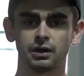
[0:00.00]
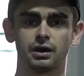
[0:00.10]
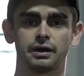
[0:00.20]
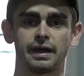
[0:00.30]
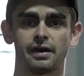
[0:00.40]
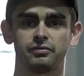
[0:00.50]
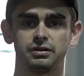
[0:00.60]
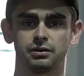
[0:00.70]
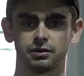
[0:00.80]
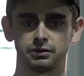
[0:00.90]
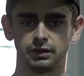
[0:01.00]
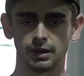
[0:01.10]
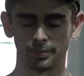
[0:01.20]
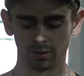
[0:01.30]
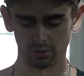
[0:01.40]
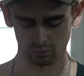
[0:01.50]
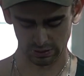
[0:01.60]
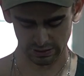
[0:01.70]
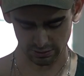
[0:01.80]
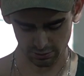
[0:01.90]
a cavity or a dip
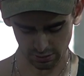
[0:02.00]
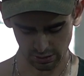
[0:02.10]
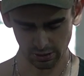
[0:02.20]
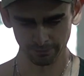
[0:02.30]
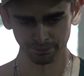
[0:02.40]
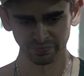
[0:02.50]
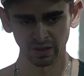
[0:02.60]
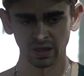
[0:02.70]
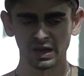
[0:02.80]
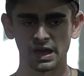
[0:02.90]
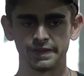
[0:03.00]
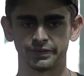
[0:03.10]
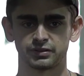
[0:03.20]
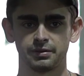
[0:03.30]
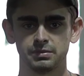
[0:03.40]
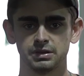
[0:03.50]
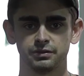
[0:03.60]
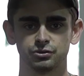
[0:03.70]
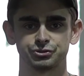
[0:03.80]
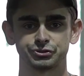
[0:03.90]
right here, and that's going to mean
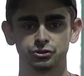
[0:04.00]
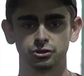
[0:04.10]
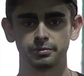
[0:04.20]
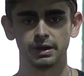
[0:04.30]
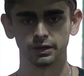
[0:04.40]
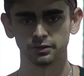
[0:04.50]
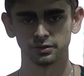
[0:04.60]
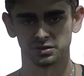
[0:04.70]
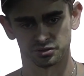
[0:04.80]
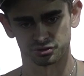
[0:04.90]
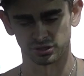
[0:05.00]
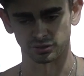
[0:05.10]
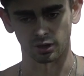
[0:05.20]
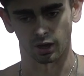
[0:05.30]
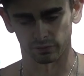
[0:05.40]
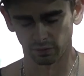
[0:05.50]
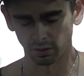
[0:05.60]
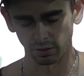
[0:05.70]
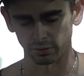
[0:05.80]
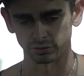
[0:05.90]
your sternum angle is just off.
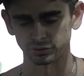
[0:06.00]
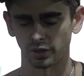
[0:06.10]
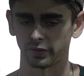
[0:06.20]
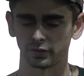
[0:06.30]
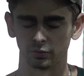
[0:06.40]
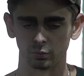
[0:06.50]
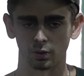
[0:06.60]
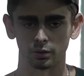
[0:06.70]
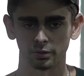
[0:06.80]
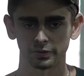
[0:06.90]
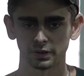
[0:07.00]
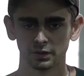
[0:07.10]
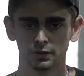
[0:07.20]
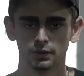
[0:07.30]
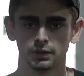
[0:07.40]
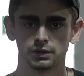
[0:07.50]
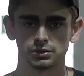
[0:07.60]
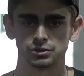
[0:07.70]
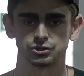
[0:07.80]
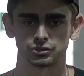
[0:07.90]
There's nothing wrong with it,
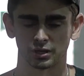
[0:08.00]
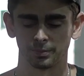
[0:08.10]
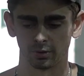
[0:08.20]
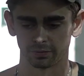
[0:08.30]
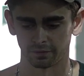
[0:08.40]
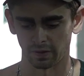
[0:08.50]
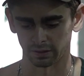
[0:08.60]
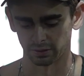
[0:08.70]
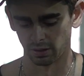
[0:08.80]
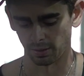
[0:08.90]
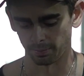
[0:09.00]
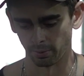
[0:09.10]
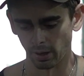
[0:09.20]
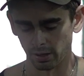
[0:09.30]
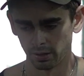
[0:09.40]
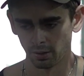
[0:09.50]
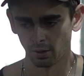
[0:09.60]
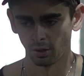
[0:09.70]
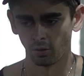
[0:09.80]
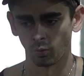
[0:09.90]
it's just like a birth defect, but
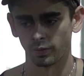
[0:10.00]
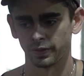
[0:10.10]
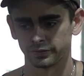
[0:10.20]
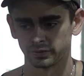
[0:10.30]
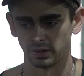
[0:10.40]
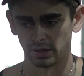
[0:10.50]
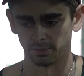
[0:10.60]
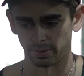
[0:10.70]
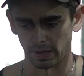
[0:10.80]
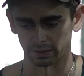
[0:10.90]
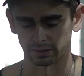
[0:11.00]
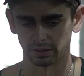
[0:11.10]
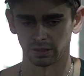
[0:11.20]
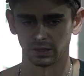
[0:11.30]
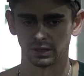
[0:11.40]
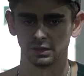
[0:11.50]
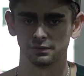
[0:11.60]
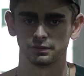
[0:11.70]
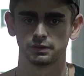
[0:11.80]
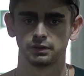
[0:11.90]
what that's going to impact
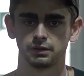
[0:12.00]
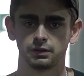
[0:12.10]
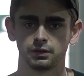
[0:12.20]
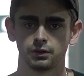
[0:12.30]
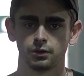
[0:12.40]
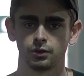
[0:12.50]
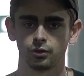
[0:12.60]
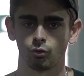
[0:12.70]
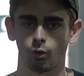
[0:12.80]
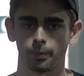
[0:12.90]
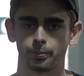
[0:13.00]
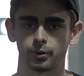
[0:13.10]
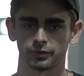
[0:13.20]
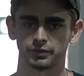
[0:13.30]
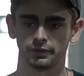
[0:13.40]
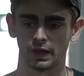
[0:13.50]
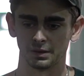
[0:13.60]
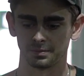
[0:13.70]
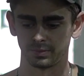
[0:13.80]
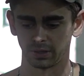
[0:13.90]
is your pressing then,
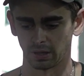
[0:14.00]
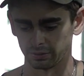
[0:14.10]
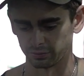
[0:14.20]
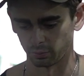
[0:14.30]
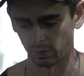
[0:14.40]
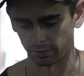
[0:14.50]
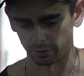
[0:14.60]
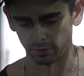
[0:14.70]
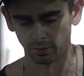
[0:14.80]
because with